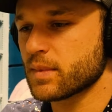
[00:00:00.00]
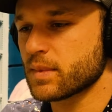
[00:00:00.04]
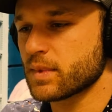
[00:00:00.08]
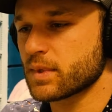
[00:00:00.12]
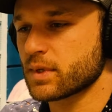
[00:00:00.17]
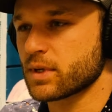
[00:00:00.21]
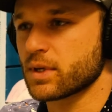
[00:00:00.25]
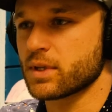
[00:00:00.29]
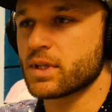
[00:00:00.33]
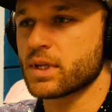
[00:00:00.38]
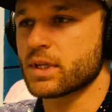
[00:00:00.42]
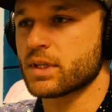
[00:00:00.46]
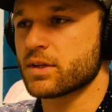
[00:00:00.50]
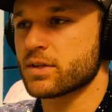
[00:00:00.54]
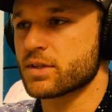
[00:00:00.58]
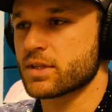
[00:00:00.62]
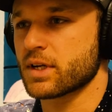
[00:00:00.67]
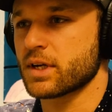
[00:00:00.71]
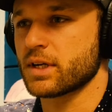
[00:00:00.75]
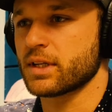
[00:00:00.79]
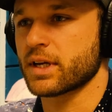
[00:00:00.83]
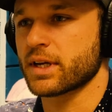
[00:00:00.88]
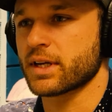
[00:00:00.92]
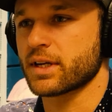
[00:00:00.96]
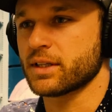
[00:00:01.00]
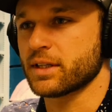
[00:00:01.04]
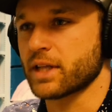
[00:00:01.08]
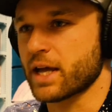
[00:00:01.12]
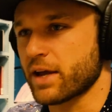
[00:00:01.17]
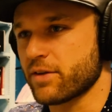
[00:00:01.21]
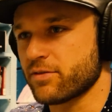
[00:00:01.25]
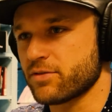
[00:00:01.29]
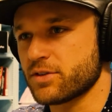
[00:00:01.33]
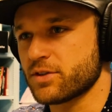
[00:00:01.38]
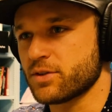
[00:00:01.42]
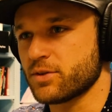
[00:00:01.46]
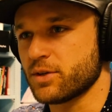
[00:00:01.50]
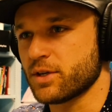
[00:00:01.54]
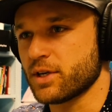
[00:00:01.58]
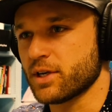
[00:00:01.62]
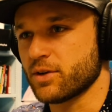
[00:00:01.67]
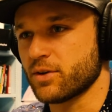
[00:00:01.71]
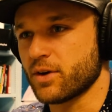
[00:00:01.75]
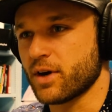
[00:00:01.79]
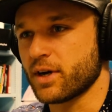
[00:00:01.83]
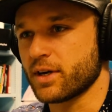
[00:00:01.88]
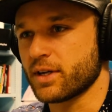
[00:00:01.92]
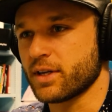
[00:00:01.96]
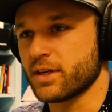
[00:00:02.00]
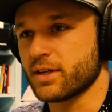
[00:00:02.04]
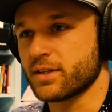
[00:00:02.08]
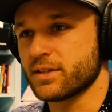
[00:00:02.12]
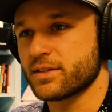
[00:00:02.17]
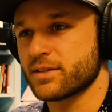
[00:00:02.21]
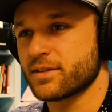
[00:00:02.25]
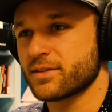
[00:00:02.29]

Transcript: Good thing there's not like a live studio audience.